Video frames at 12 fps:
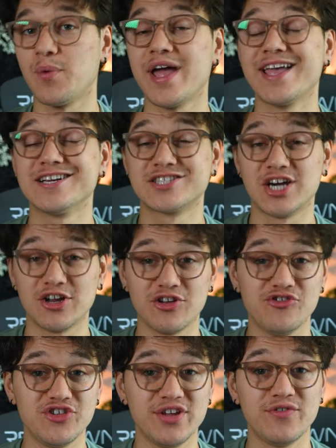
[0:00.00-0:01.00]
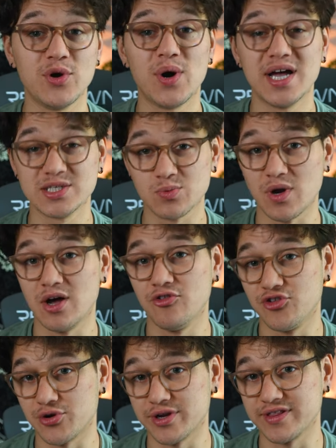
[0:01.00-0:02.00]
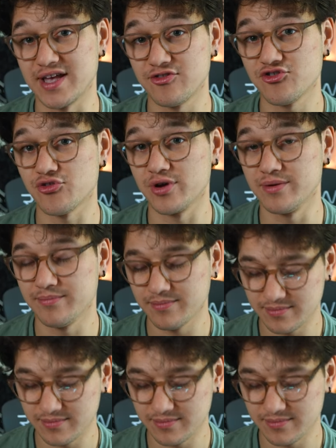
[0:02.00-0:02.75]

away a ton of G Fuel as well during that stream.